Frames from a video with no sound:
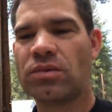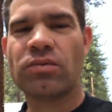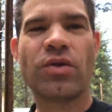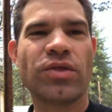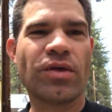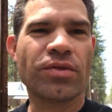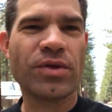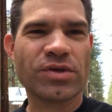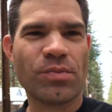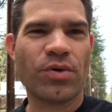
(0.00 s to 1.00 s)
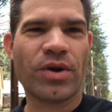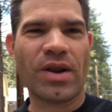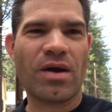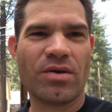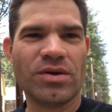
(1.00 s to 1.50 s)
One of the other things I pointed
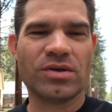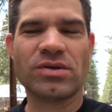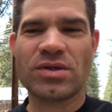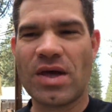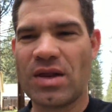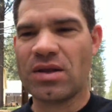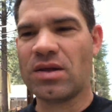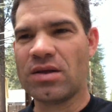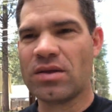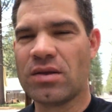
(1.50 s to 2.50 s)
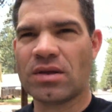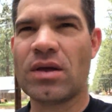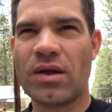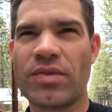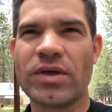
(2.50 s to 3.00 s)
out is that
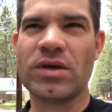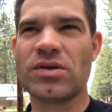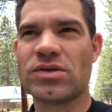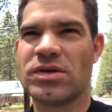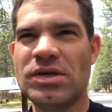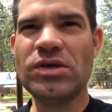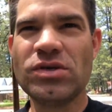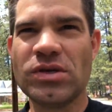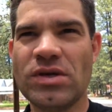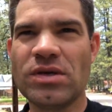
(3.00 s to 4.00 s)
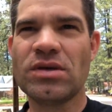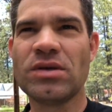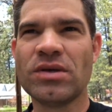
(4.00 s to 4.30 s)
I think it's easy